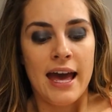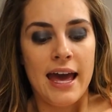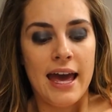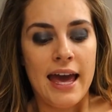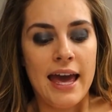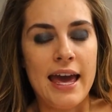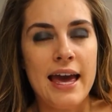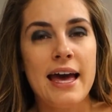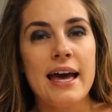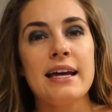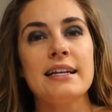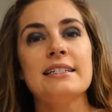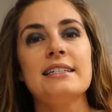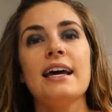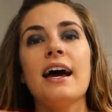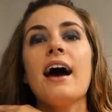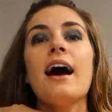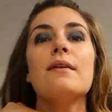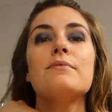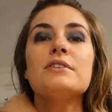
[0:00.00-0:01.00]
And
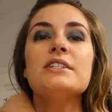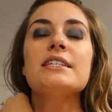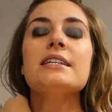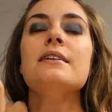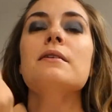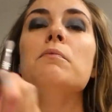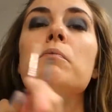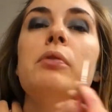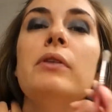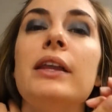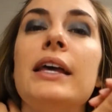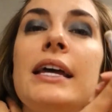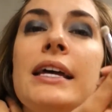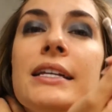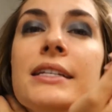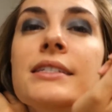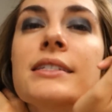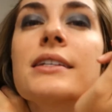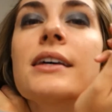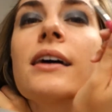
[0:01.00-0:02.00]
I'm just gonna
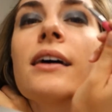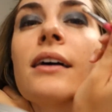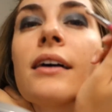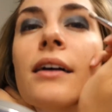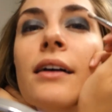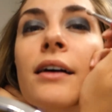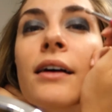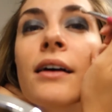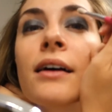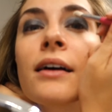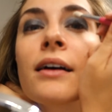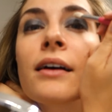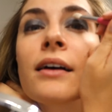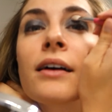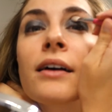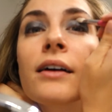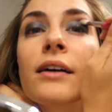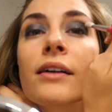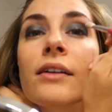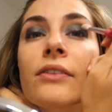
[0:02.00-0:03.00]
blend
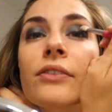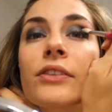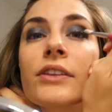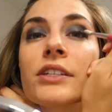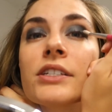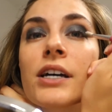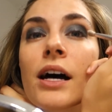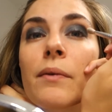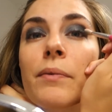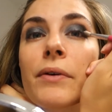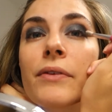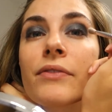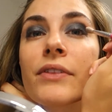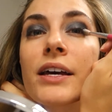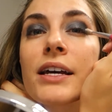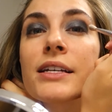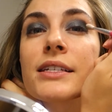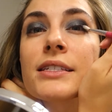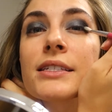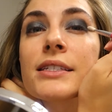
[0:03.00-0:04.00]
the top of
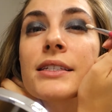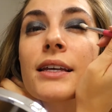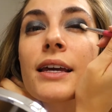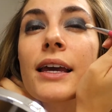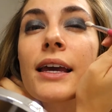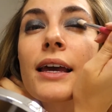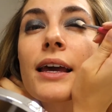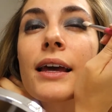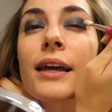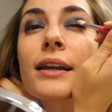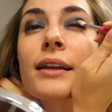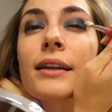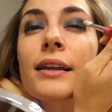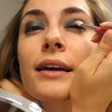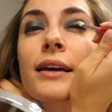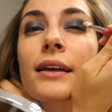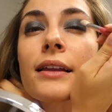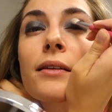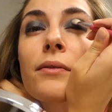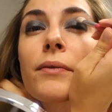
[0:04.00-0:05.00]
this and
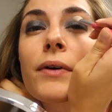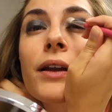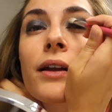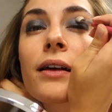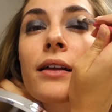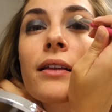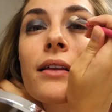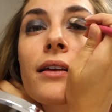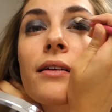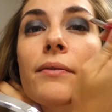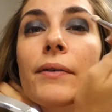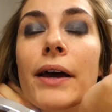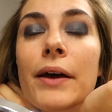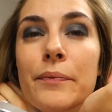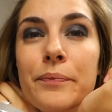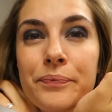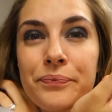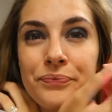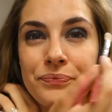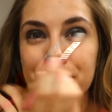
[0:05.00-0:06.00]
like in the middle a little bit.
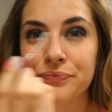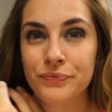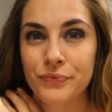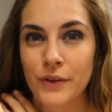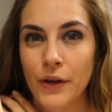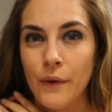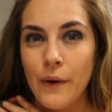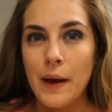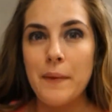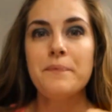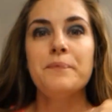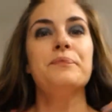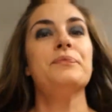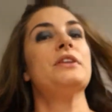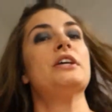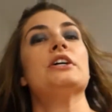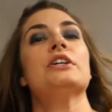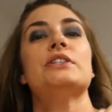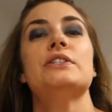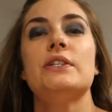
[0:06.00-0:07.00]
Okay,
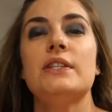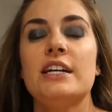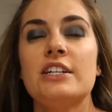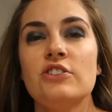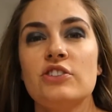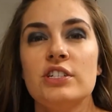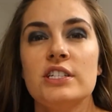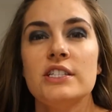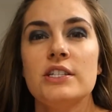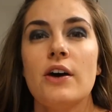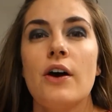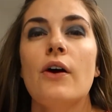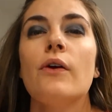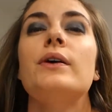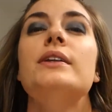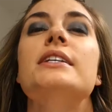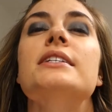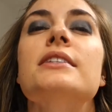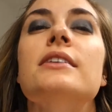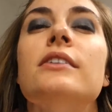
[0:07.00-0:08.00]
so that's just so
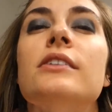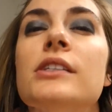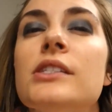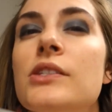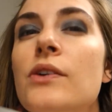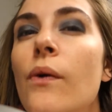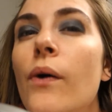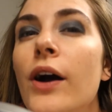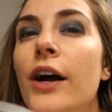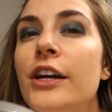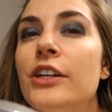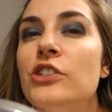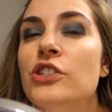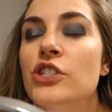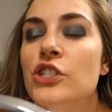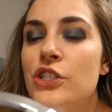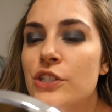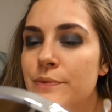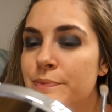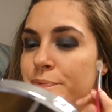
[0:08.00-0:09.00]
it doesn't look so
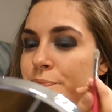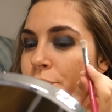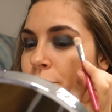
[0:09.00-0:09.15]
harsh.